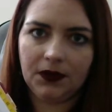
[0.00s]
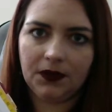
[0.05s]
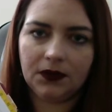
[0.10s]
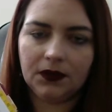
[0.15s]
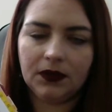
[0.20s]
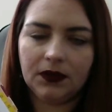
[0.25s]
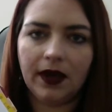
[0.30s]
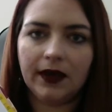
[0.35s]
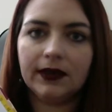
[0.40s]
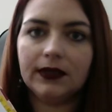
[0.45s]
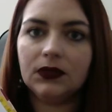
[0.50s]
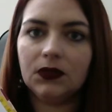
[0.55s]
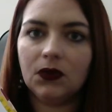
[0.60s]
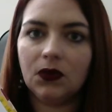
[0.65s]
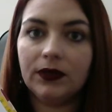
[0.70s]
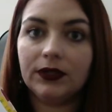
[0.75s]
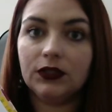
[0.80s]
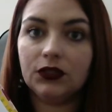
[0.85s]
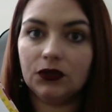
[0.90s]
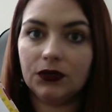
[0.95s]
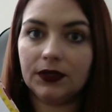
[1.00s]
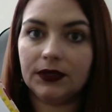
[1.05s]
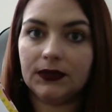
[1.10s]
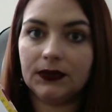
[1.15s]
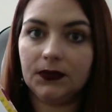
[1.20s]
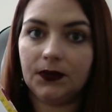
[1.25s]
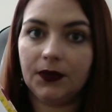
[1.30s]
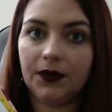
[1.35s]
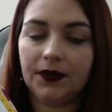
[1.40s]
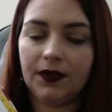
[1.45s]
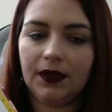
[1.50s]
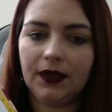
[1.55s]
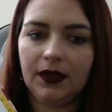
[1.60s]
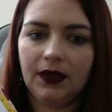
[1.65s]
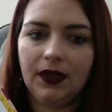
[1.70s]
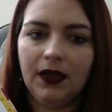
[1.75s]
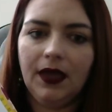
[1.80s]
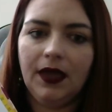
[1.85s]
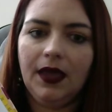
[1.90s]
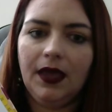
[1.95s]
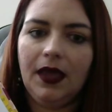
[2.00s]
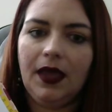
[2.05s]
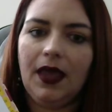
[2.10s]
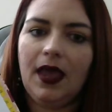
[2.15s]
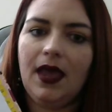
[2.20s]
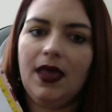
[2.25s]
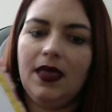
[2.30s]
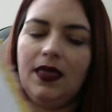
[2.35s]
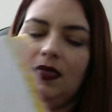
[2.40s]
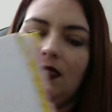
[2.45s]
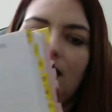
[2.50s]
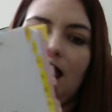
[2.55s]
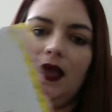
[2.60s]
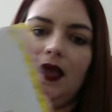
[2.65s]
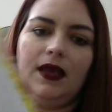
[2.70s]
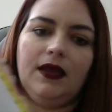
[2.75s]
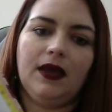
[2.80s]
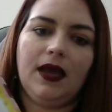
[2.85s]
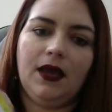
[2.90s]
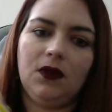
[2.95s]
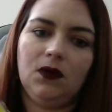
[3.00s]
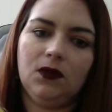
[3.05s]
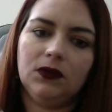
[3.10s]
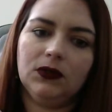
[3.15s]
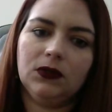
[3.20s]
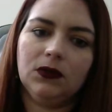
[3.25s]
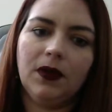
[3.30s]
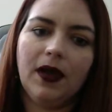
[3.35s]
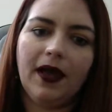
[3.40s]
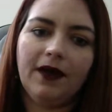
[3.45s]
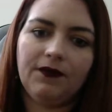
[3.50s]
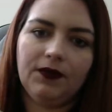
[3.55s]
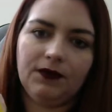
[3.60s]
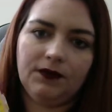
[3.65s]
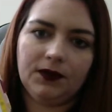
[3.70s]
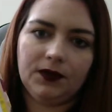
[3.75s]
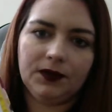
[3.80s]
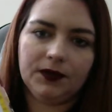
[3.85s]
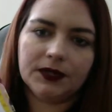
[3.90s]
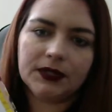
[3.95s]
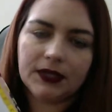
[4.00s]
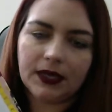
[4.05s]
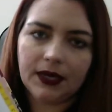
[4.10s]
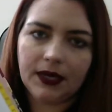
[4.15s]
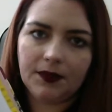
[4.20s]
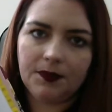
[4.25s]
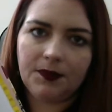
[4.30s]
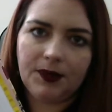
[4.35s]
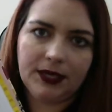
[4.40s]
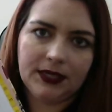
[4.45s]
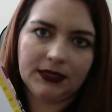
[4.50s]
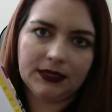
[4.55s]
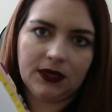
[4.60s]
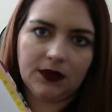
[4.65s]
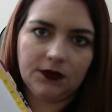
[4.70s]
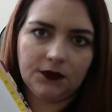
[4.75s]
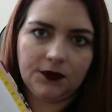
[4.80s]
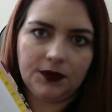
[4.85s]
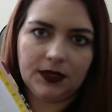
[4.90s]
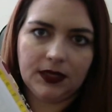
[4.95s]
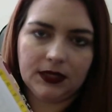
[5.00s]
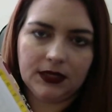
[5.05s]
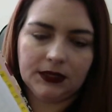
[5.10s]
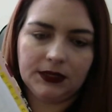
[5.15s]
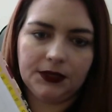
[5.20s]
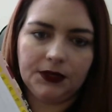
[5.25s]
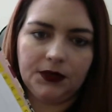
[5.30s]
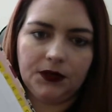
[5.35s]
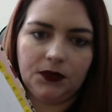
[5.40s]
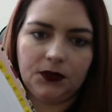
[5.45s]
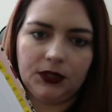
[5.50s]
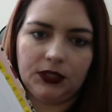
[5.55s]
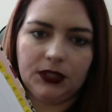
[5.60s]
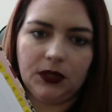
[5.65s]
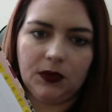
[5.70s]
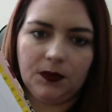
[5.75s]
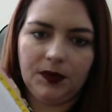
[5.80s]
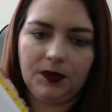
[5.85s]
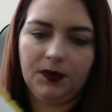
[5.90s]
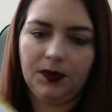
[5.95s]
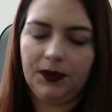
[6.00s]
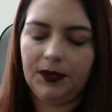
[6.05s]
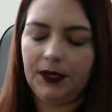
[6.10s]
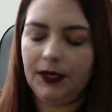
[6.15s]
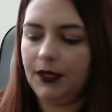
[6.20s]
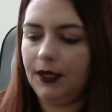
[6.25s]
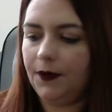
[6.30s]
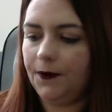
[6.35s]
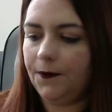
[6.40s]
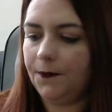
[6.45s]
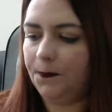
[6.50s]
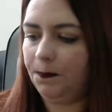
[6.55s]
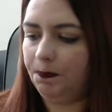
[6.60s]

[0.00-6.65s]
God is always trustworthy. And then I also have a verse that I picked out for this year, which I'll be putting here.